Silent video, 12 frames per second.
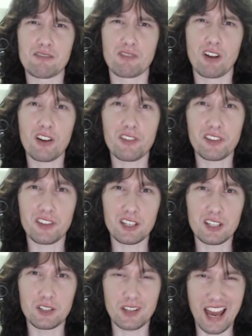Rather
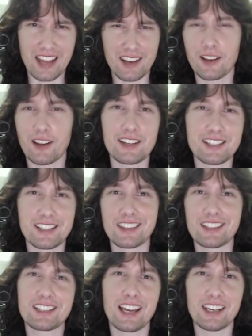than analyzing
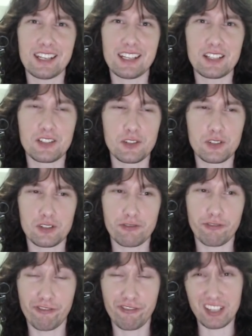the techniques, you just
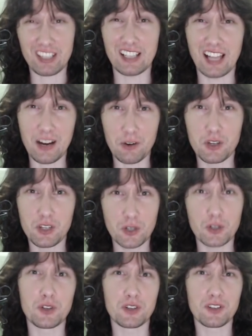feel how
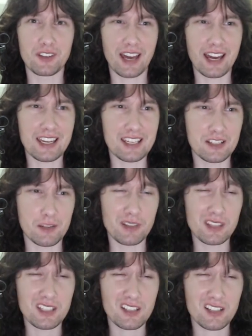good that is. I mean,
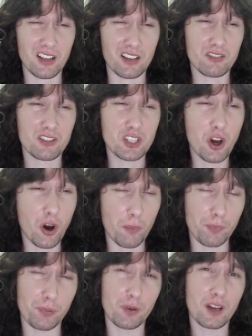this is like
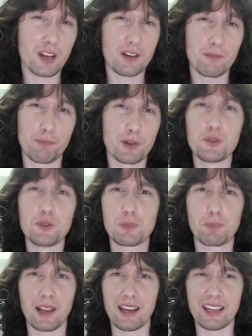top blues
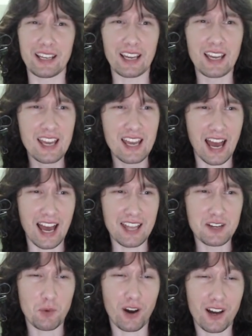playing.
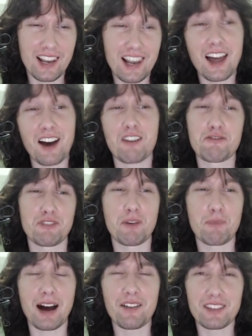And what I love
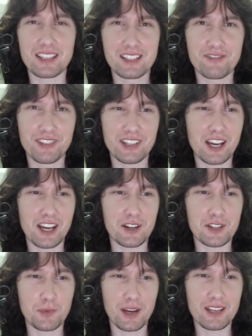about this video
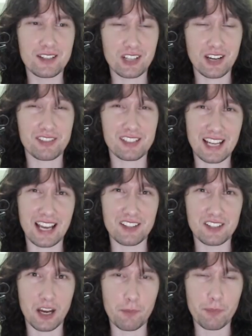is when Jeff
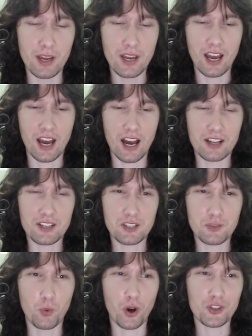stands up,
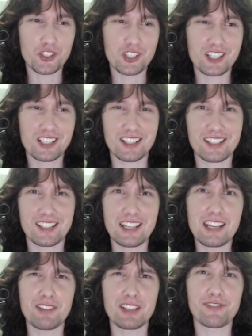just watch
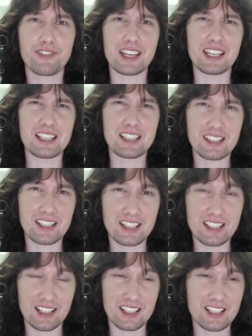Stevie's face.
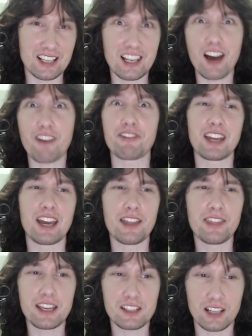He's loving it.
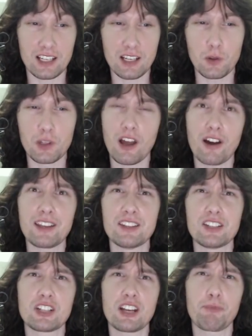And there's a little line
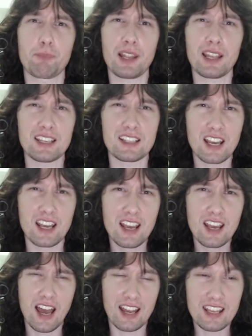that Jeff plays.
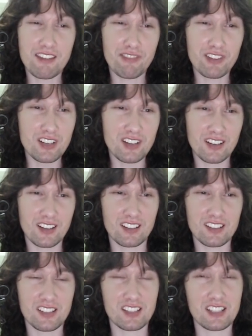And even
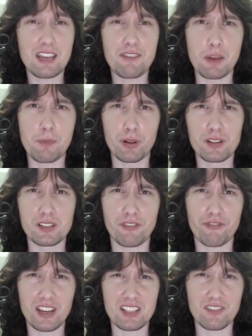Stevie pulls a
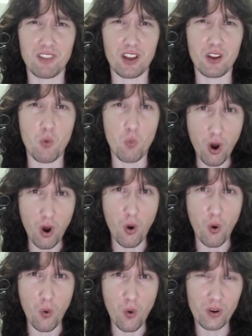face of like,
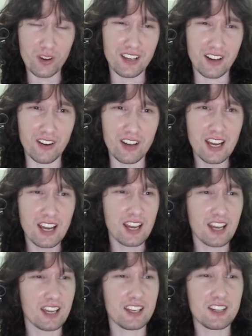whoa, you know.
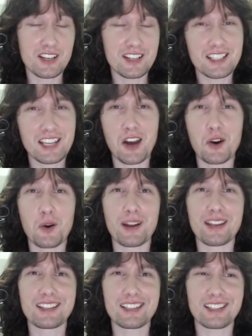And you can tell
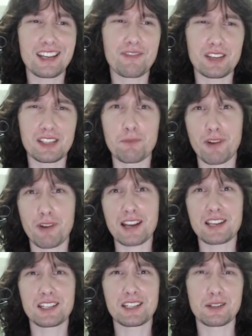when Stevie's
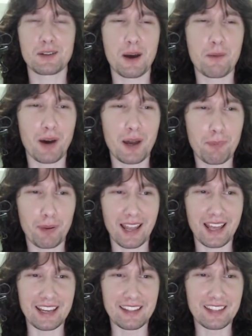impressed by
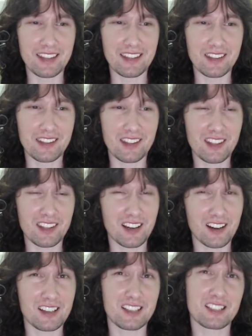playing, then the other
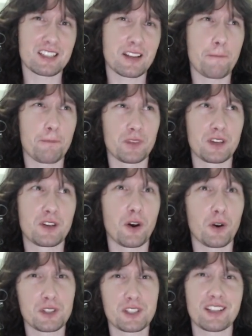guy's
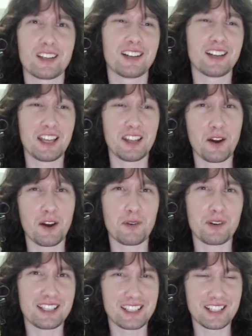got to know
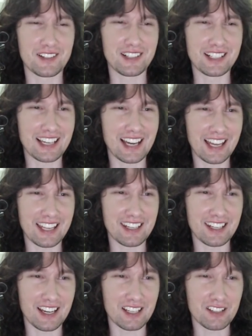what he's doing and
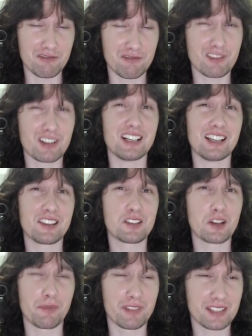is really at the
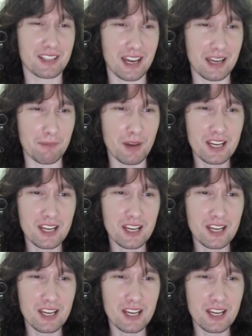top of his game.